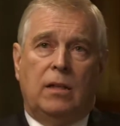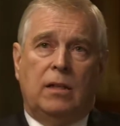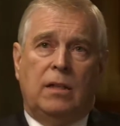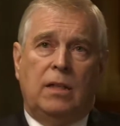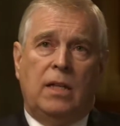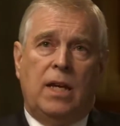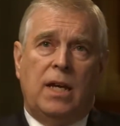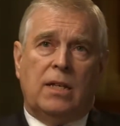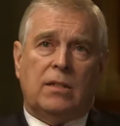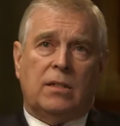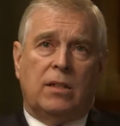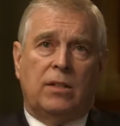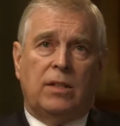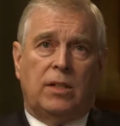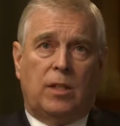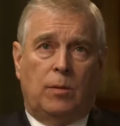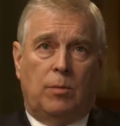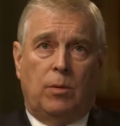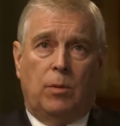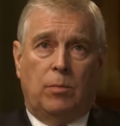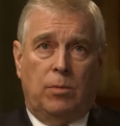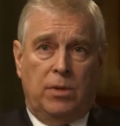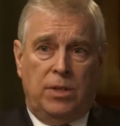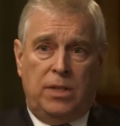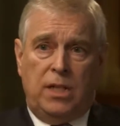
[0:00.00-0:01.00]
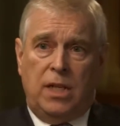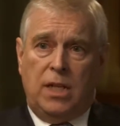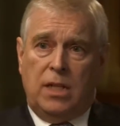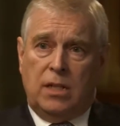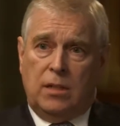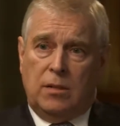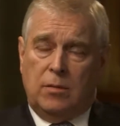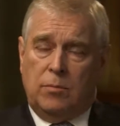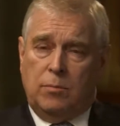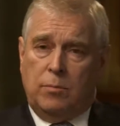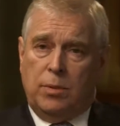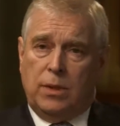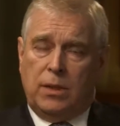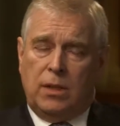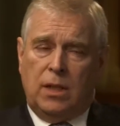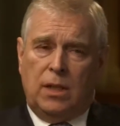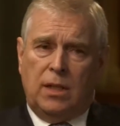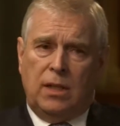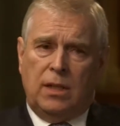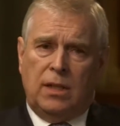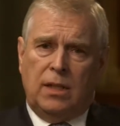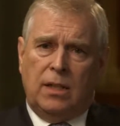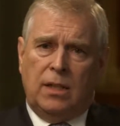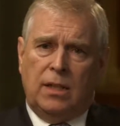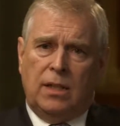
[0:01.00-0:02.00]
Yes, I think I probably did, but
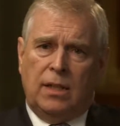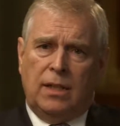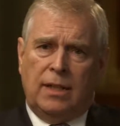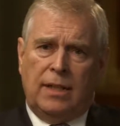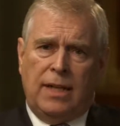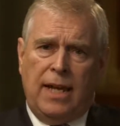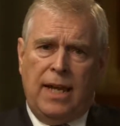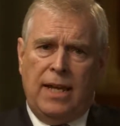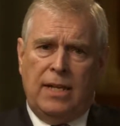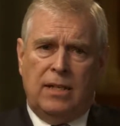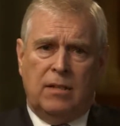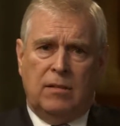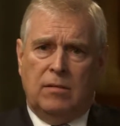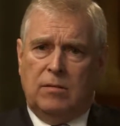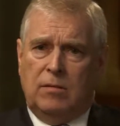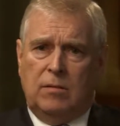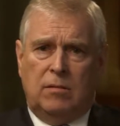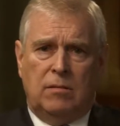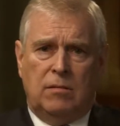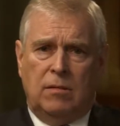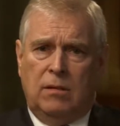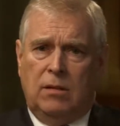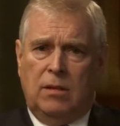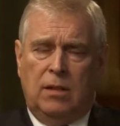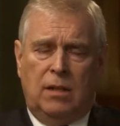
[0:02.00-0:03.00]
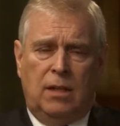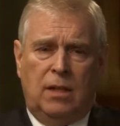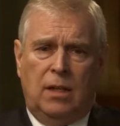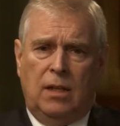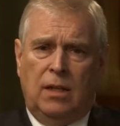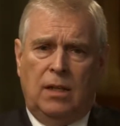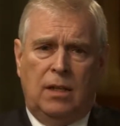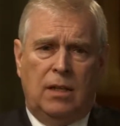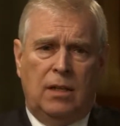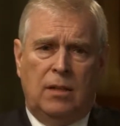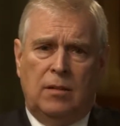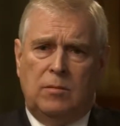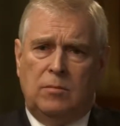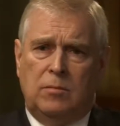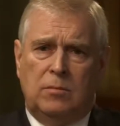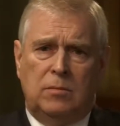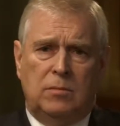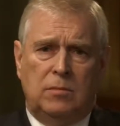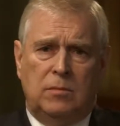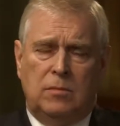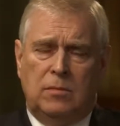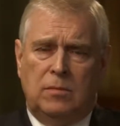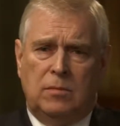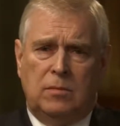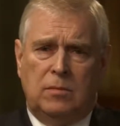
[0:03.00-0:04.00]
again, I mean,